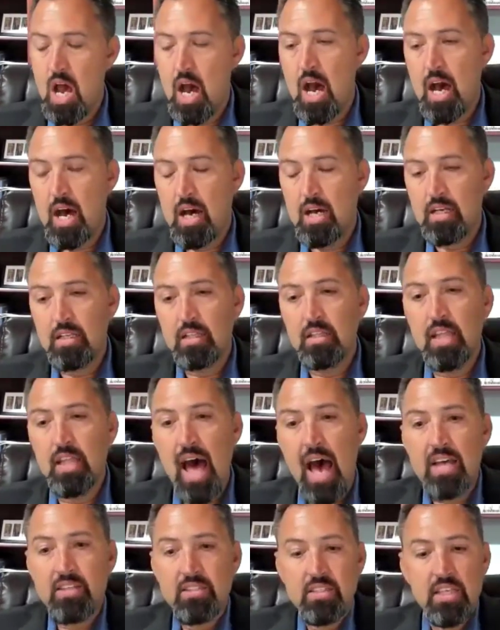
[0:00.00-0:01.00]

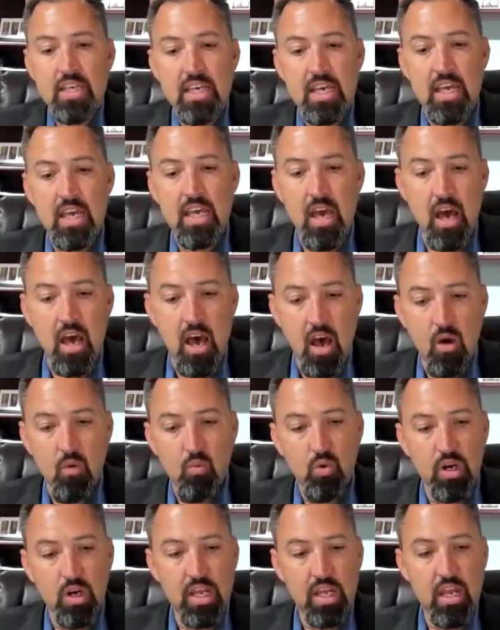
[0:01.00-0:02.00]
Lastly,
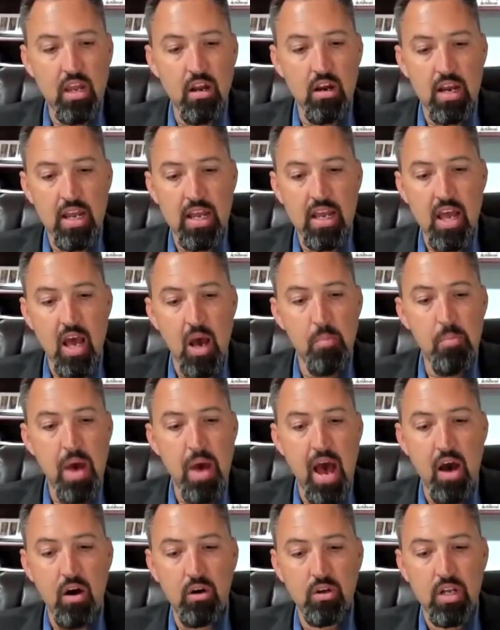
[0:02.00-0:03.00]
we're hearing
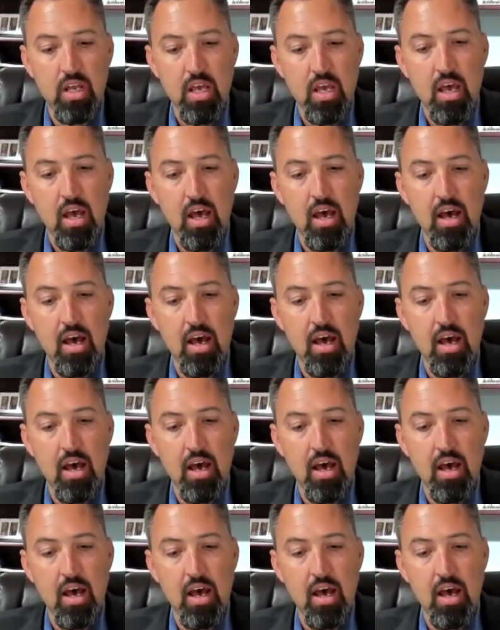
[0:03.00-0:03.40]
about